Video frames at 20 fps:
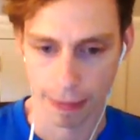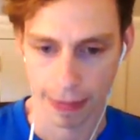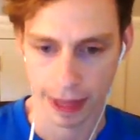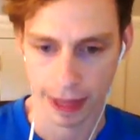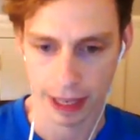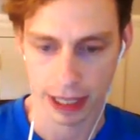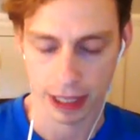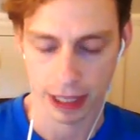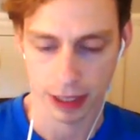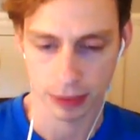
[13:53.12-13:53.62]

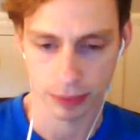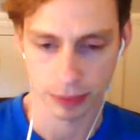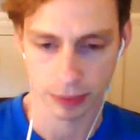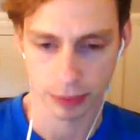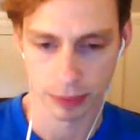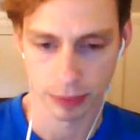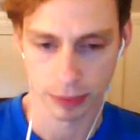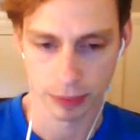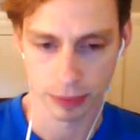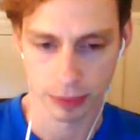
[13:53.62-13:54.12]
Um,
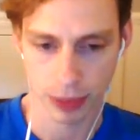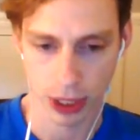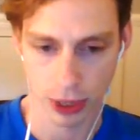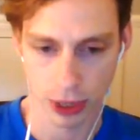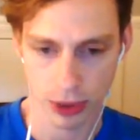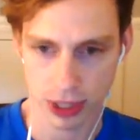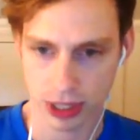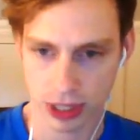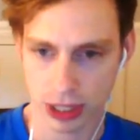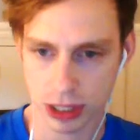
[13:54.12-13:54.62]
you
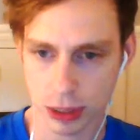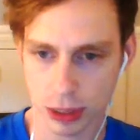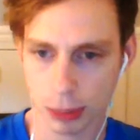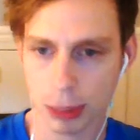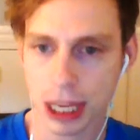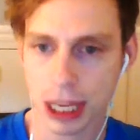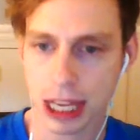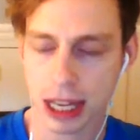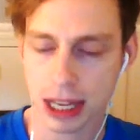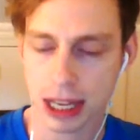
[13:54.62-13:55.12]
know, is this a
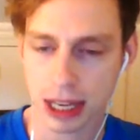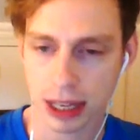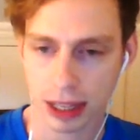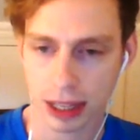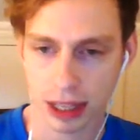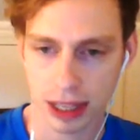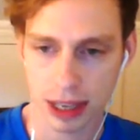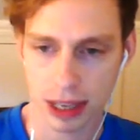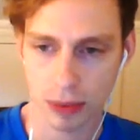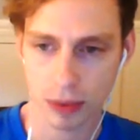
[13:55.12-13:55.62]
bug?
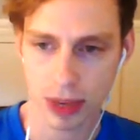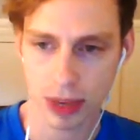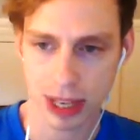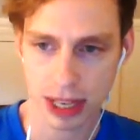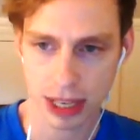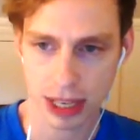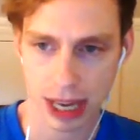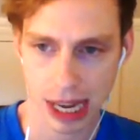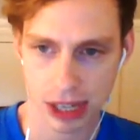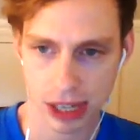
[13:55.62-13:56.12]
And then we
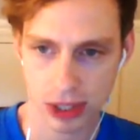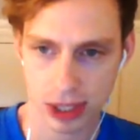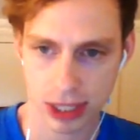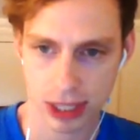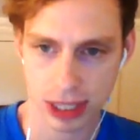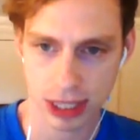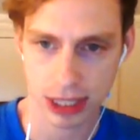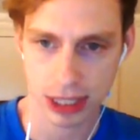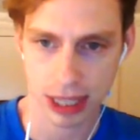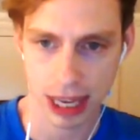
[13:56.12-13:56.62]
can actually
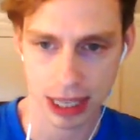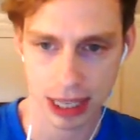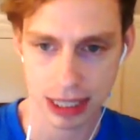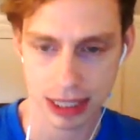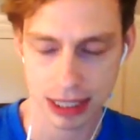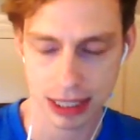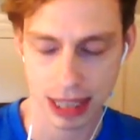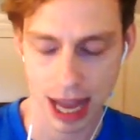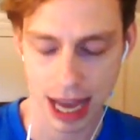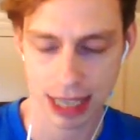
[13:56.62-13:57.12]
take that
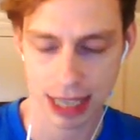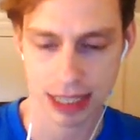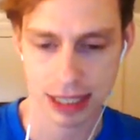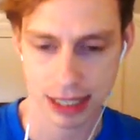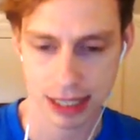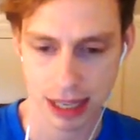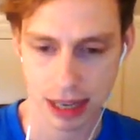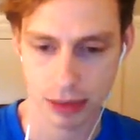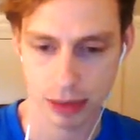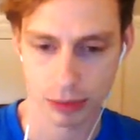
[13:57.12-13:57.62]
exact
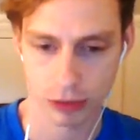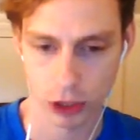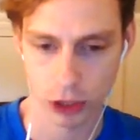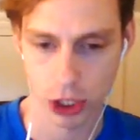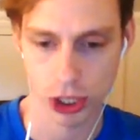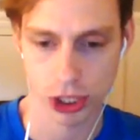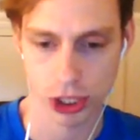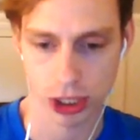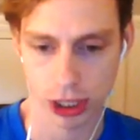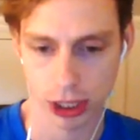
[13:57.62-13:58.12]
same
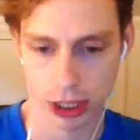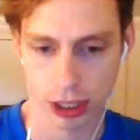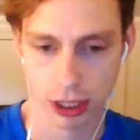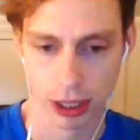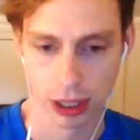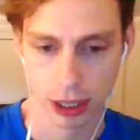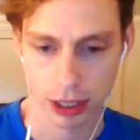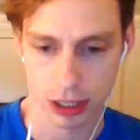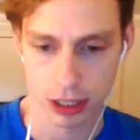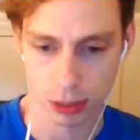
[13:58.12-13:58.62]
version,
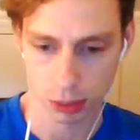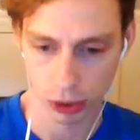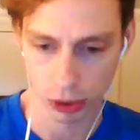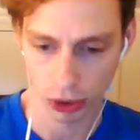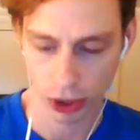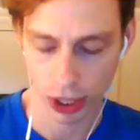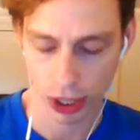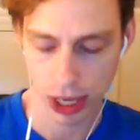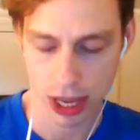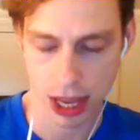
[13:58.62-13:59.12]

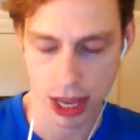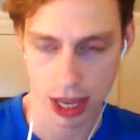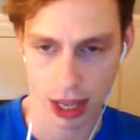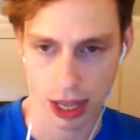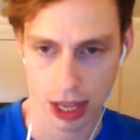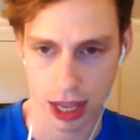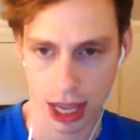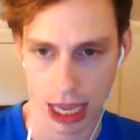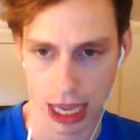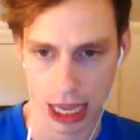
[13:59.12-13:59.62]
deploy
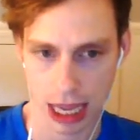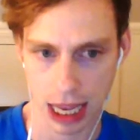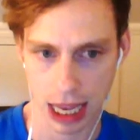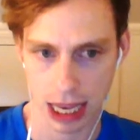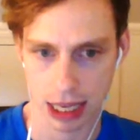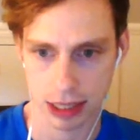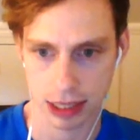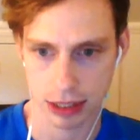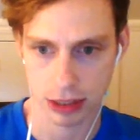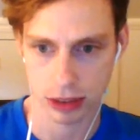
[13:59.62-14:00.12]
it,
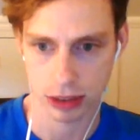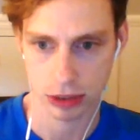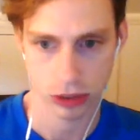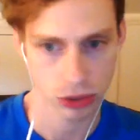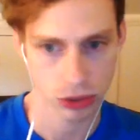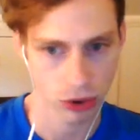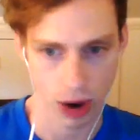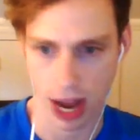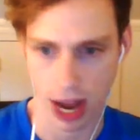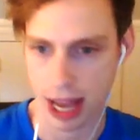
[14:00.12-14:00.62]
and
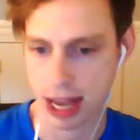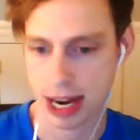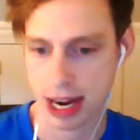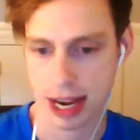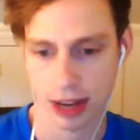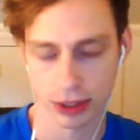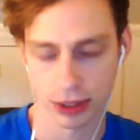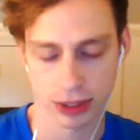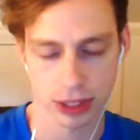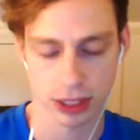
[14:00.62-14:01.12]
try it
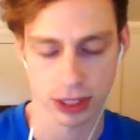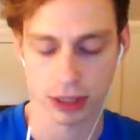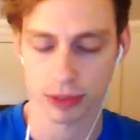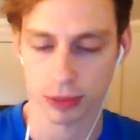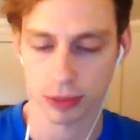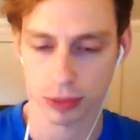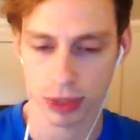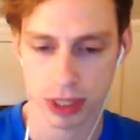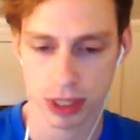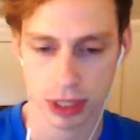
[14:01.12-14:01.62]
out, see
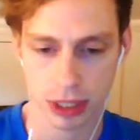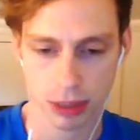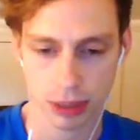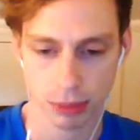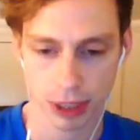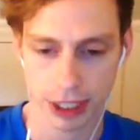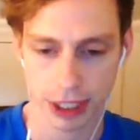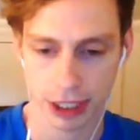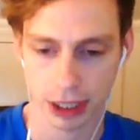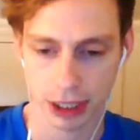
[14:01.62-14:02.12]
if we see a
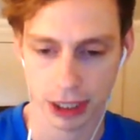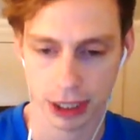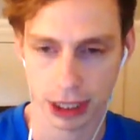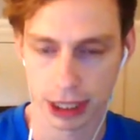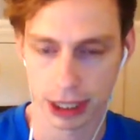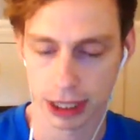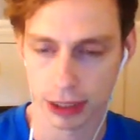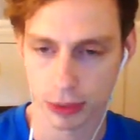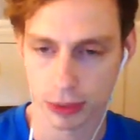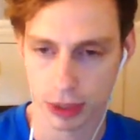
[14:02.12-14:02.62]
bug,
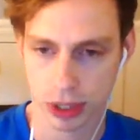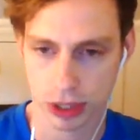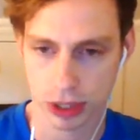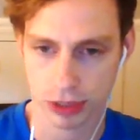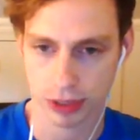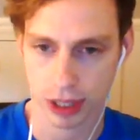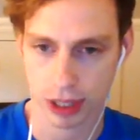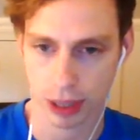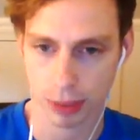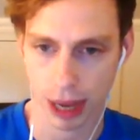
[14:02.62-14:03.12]
uh, which is
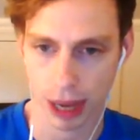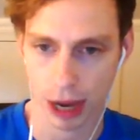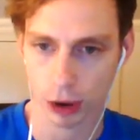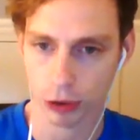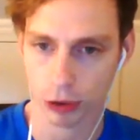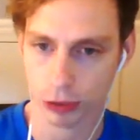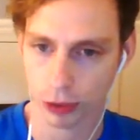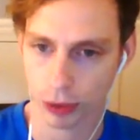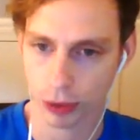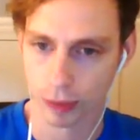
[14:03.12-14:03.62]
very
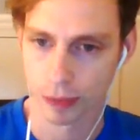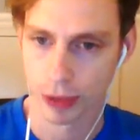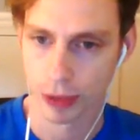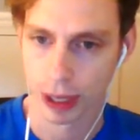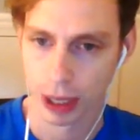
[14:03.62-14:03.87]
powerful.